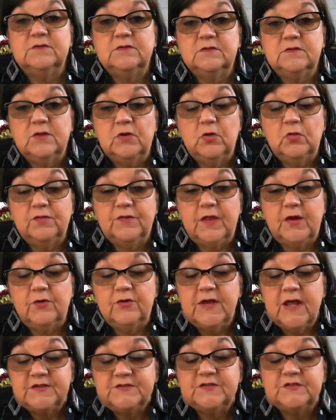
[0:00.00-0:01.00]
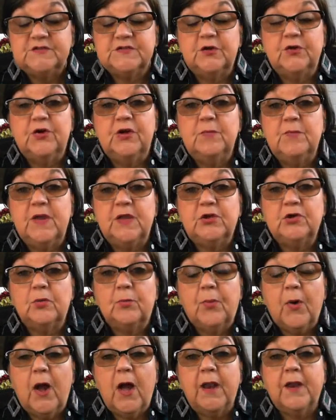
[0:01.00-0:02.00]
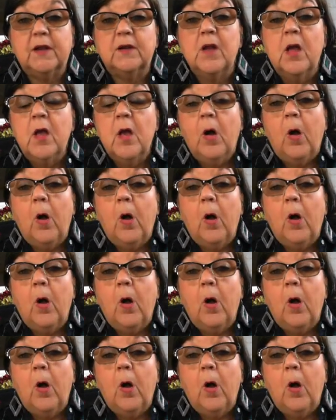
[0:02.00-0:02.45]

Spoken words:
that are necessary to make your product